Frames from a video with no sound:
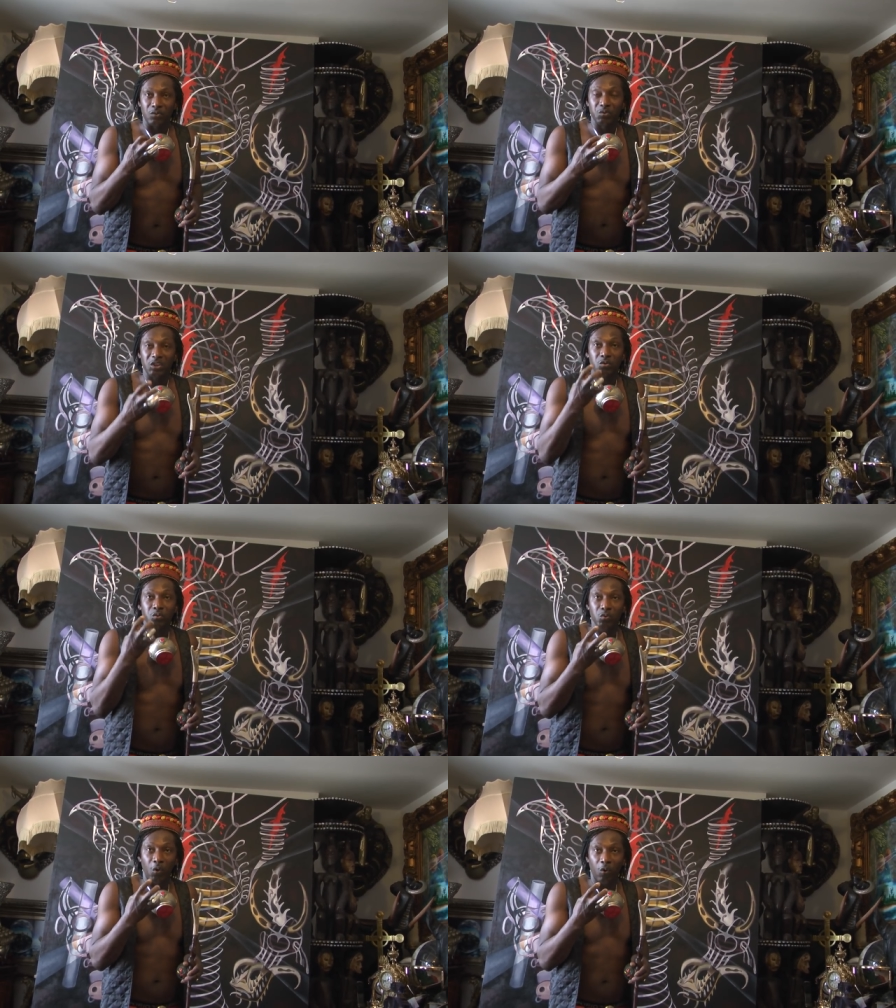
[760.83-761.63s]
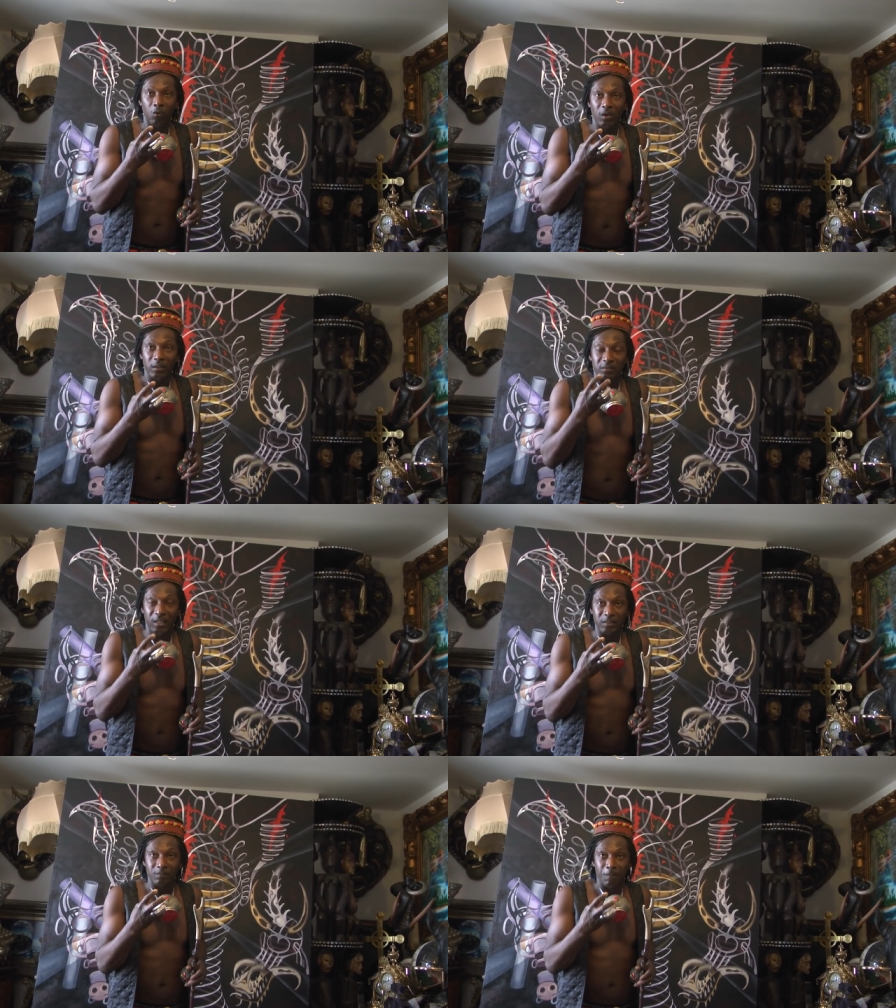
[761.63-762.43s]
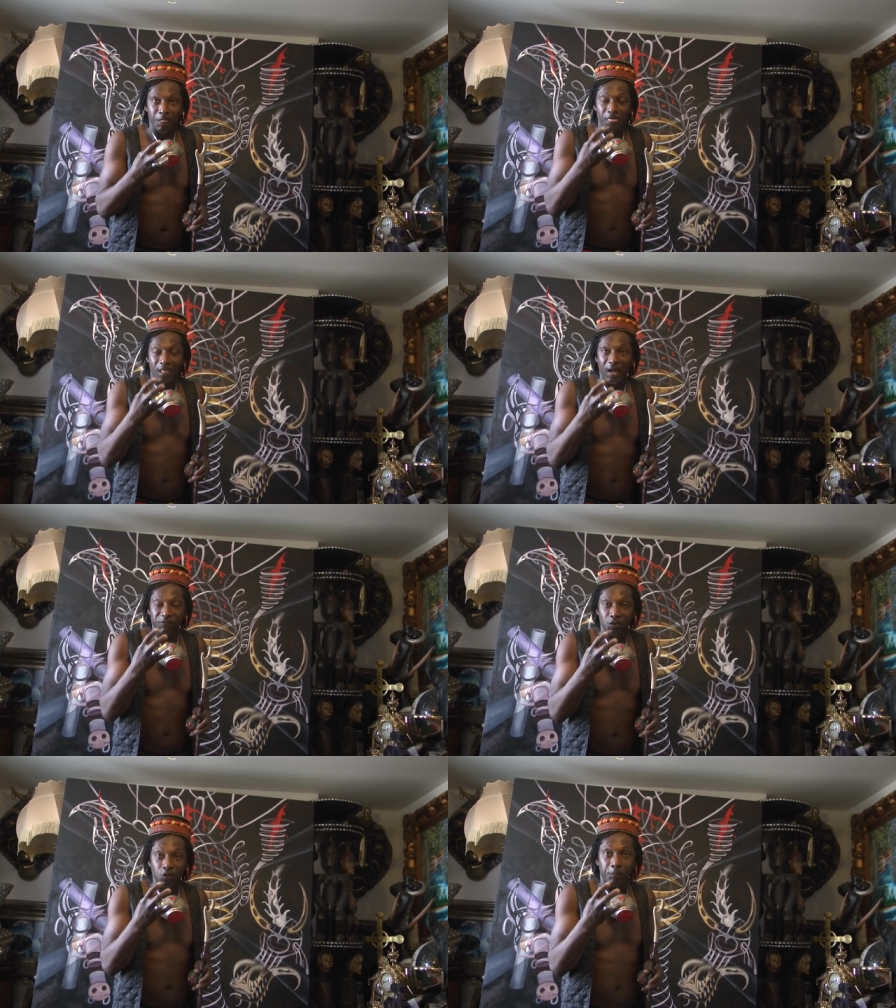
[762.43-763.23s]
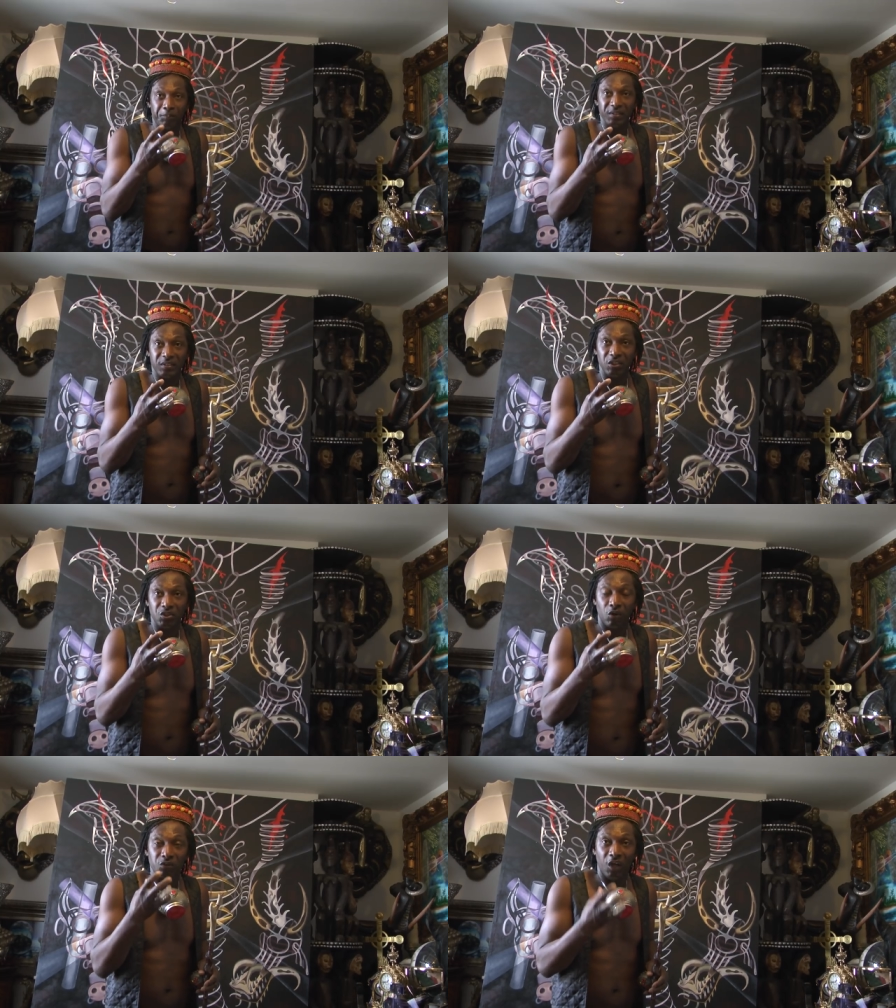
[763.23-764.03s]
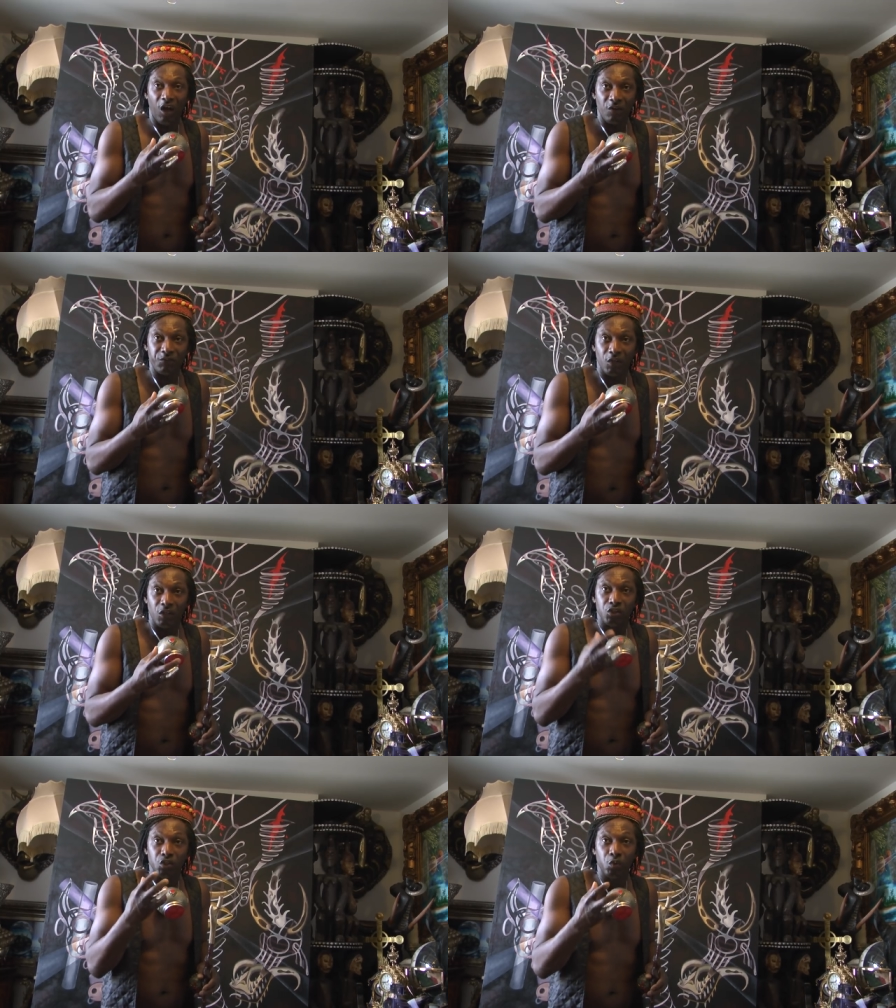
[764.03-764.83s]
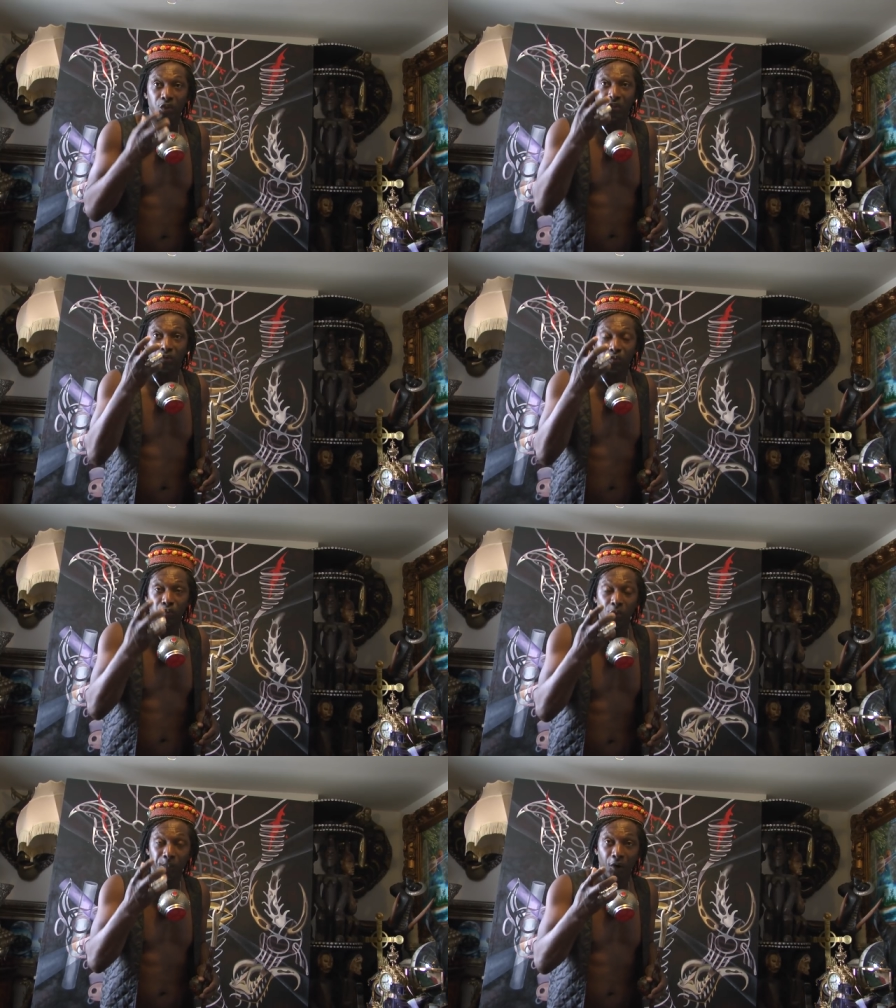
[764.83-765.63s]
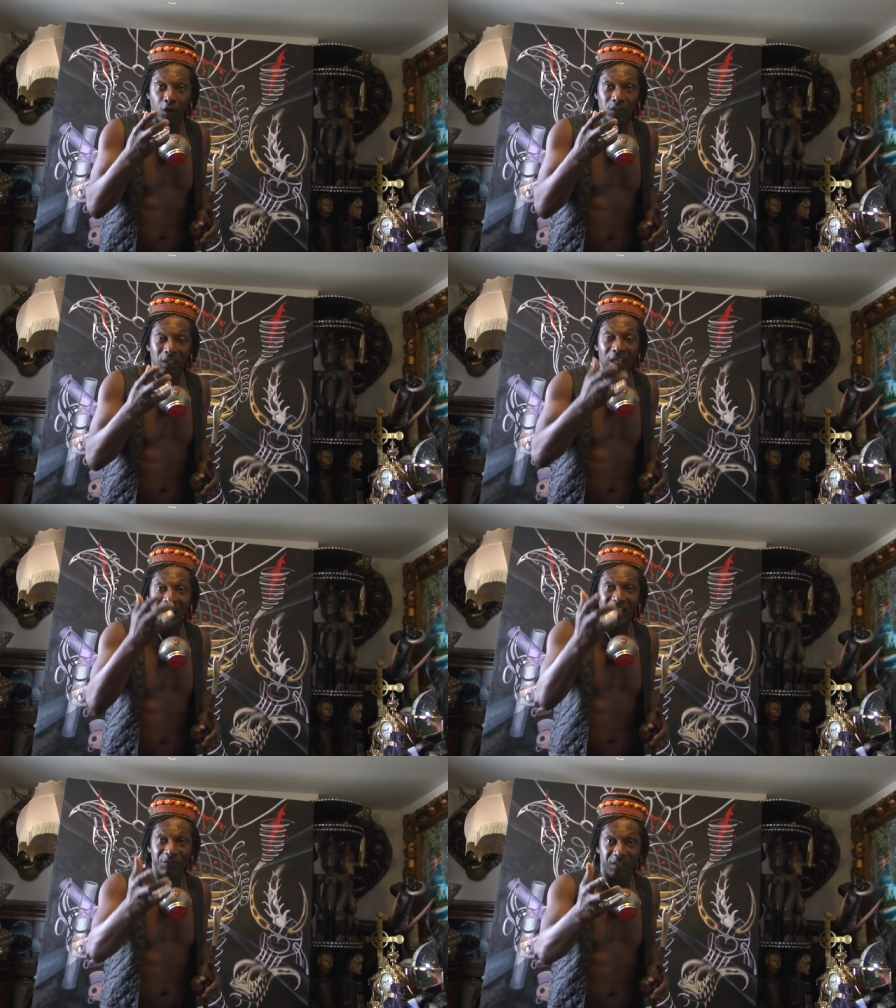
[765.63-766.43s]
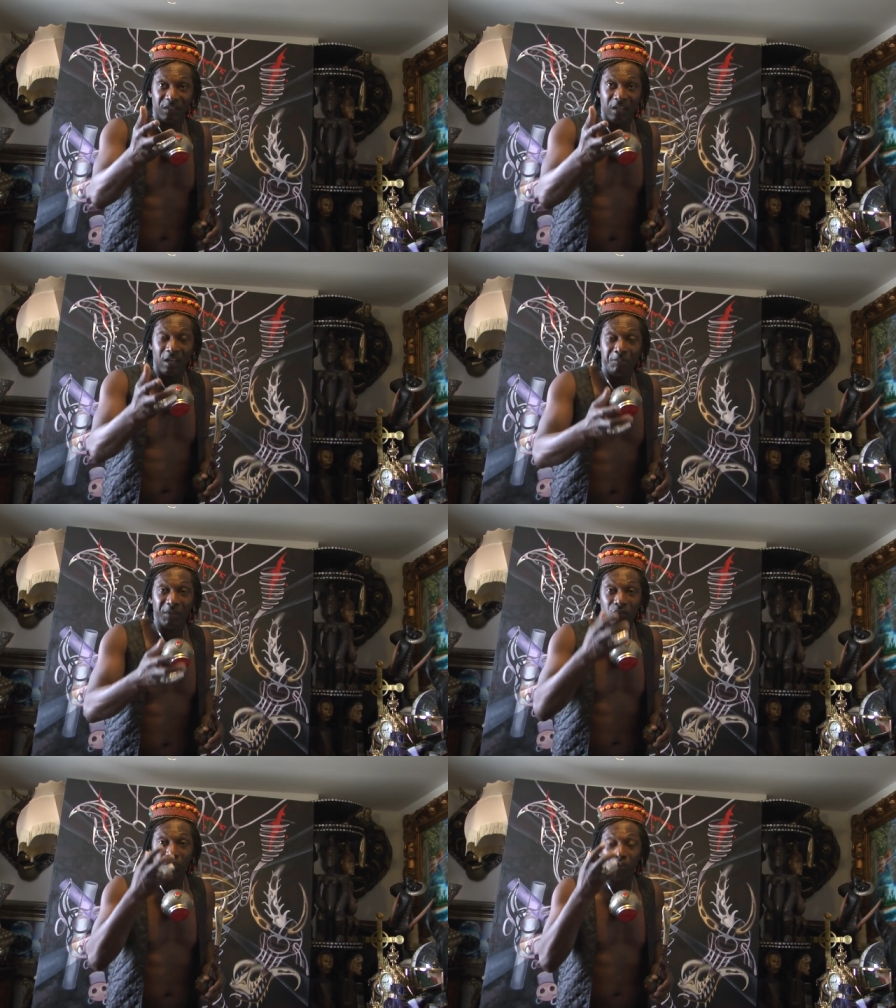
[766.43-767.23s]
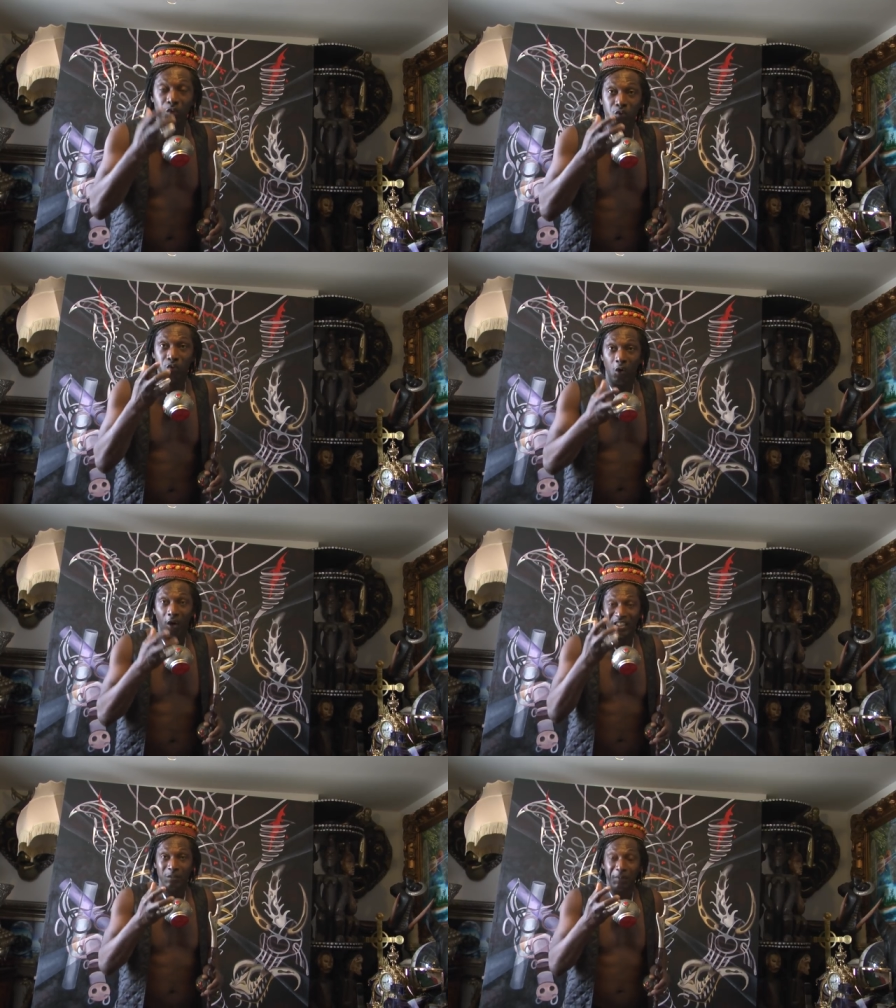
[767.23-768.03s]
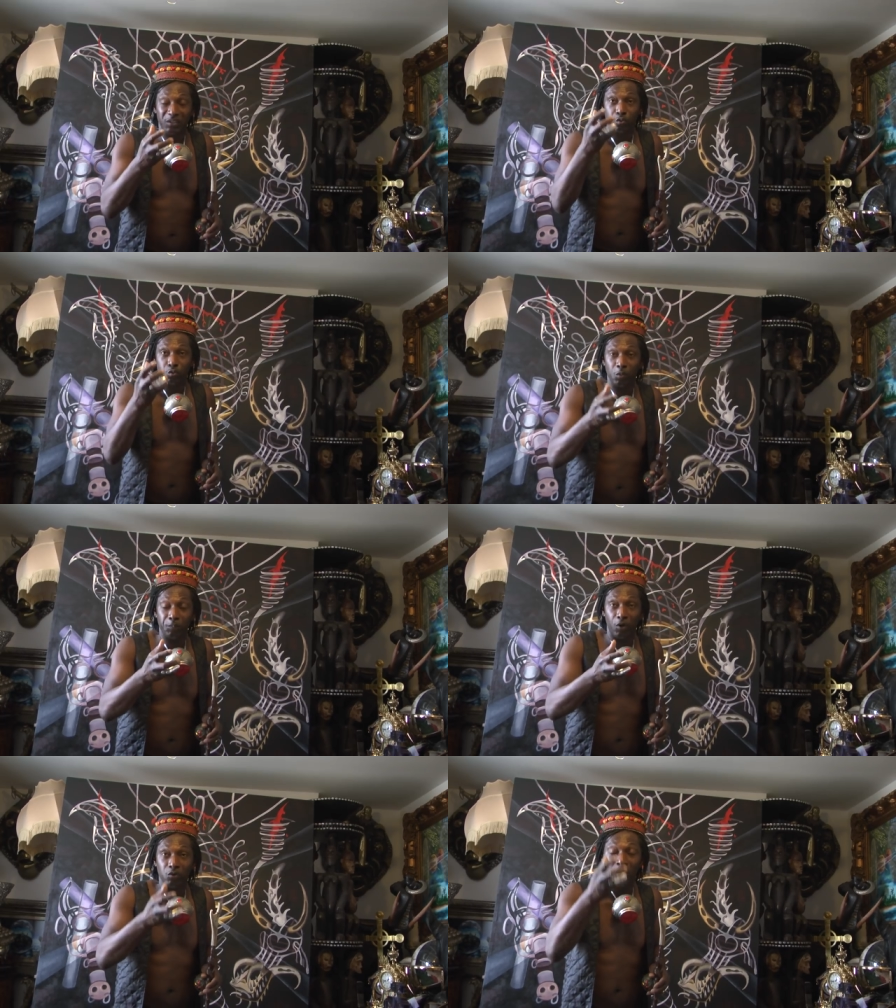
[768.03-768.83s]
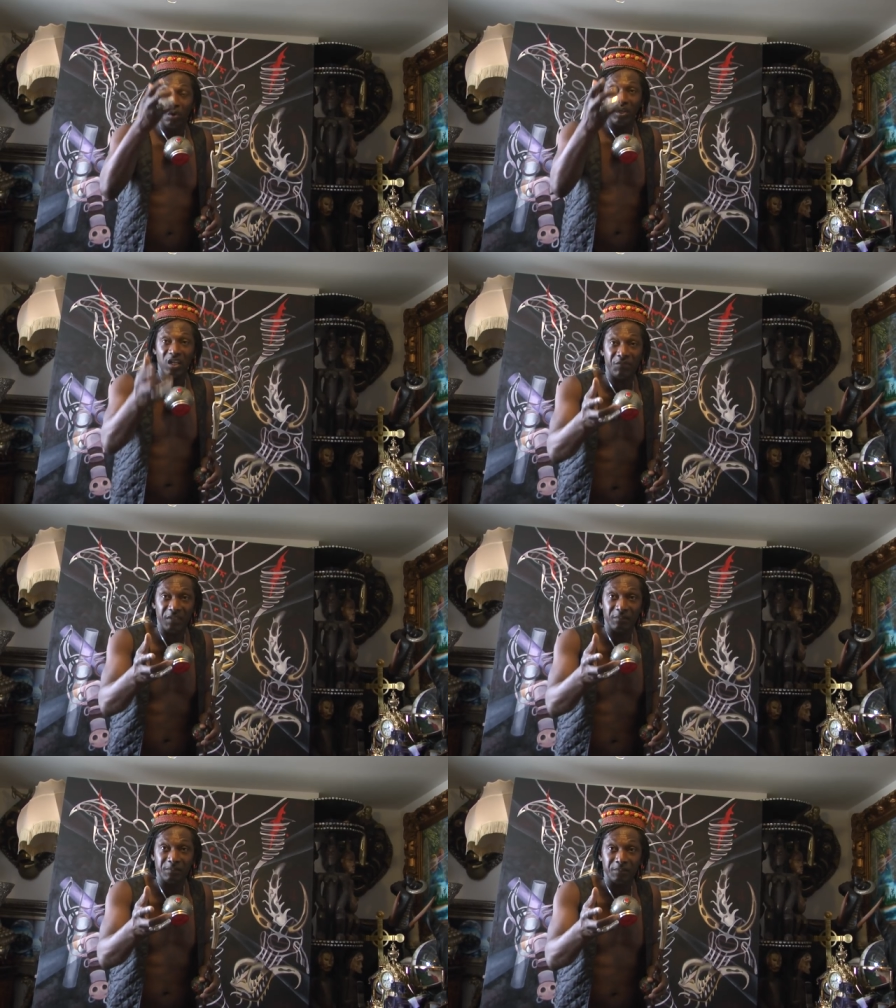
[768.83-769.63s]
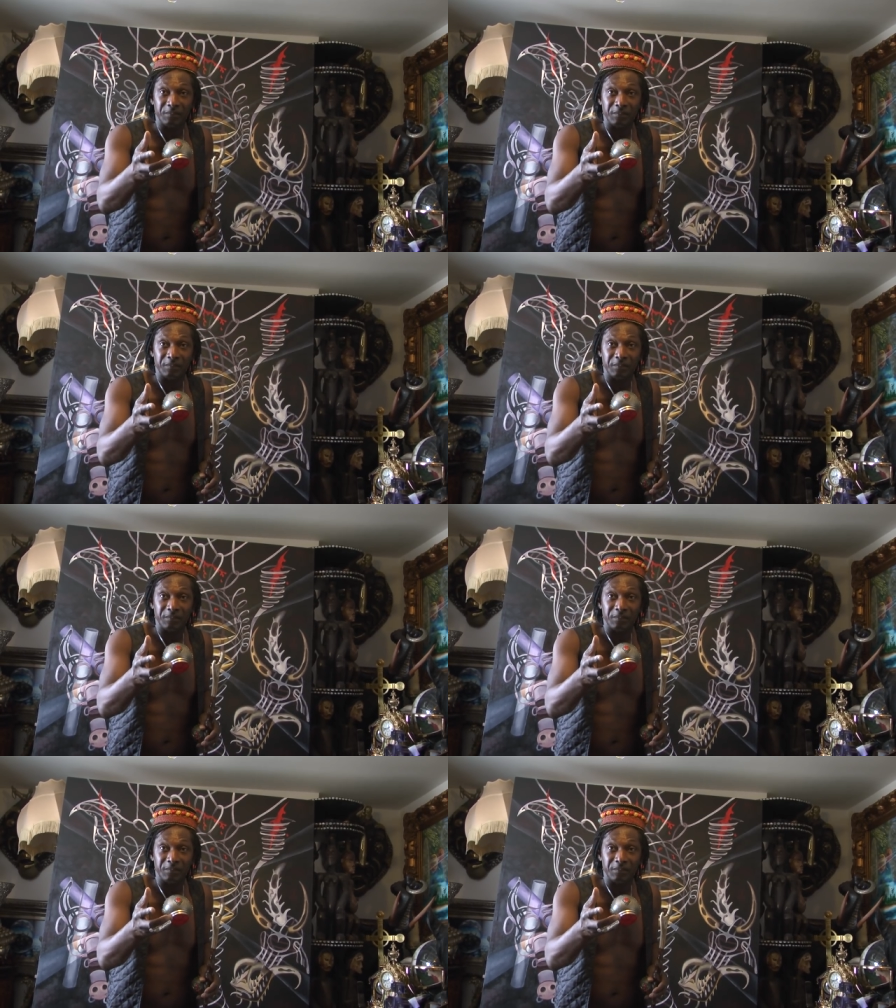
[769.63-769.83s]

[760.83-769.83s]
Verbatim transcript: You need to know that after your passage on earth, you will keep on living. But you do not expect to keep on living